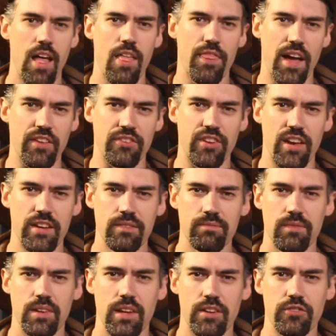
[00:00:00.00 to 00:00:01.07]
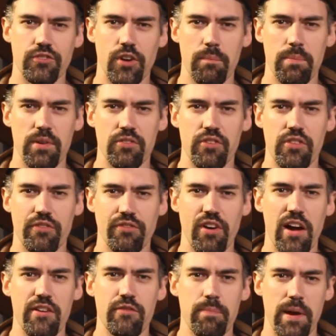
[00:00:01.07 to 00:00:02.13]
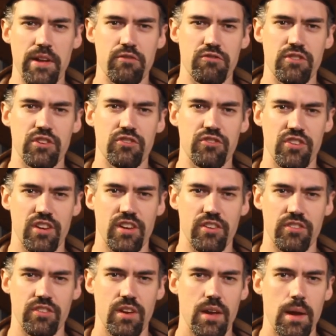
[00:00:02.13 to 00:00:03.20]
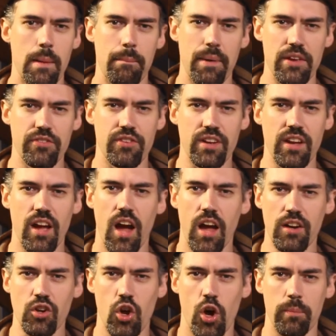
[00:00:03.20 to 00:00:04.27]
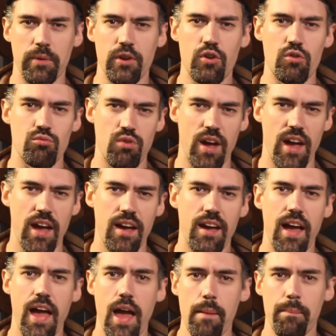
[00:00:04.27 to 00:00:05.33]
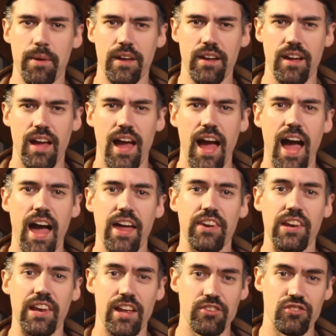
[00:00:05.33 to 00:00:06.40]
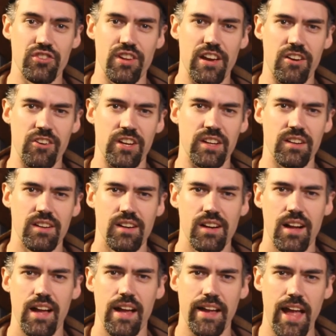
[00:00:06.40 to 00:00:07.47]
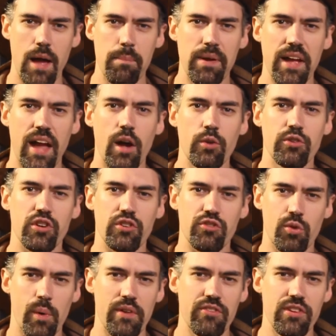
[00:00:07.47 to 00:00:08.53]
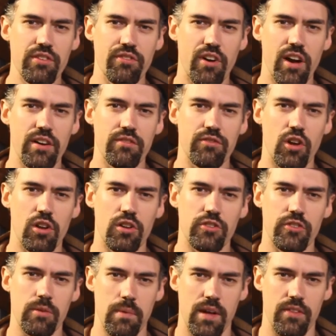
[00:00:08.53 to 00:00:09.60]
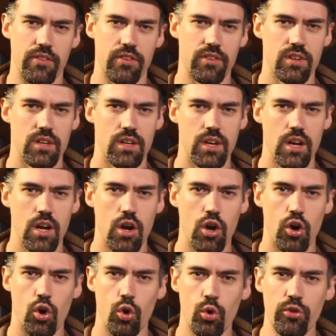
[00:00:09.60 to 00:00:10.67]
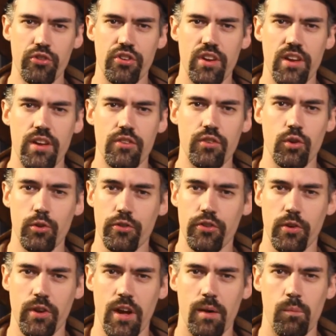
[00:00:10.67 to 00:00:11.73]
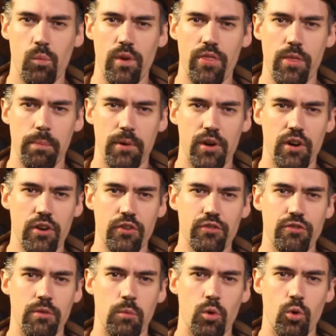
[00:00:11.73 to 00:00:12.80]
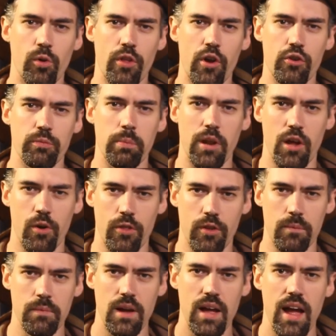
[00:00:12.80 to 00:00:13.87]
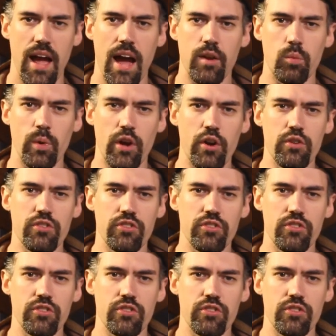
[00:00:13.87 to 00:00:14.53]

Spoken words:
That said, let's jump into the 5 patronage tiers: basic, uncommon, rare, epic, and legendary, capping out at $25 a month. All tiers also come with the perks from all those below them, and we're going to